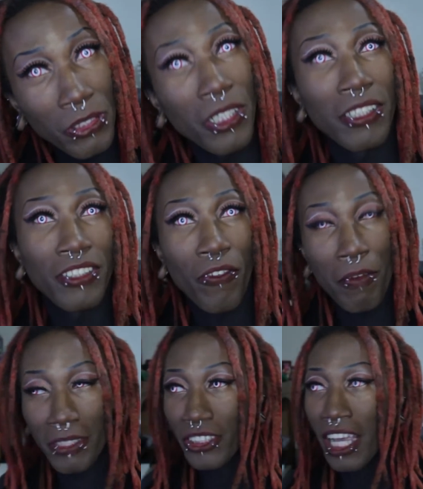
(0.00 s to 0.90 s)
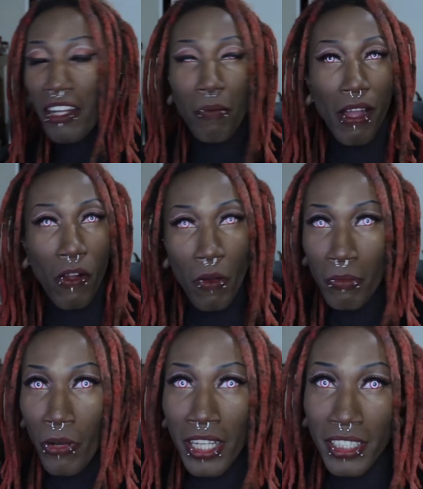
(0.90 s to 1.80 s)
shirt. So I'm gonna shout out my
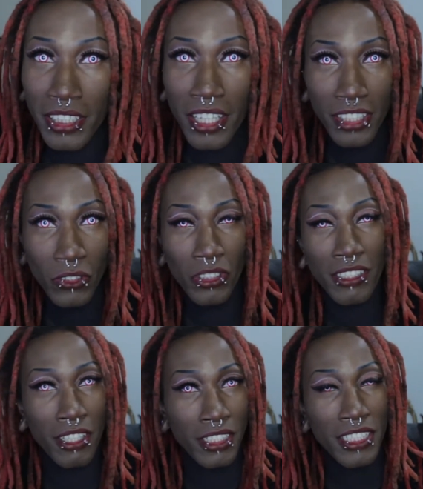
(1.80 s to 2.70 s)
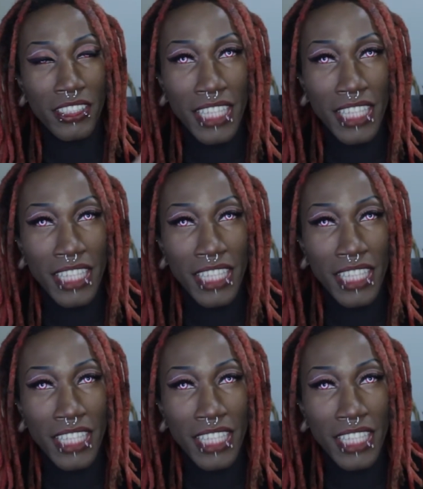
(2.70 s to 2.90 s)
homeboy Unusually Unique.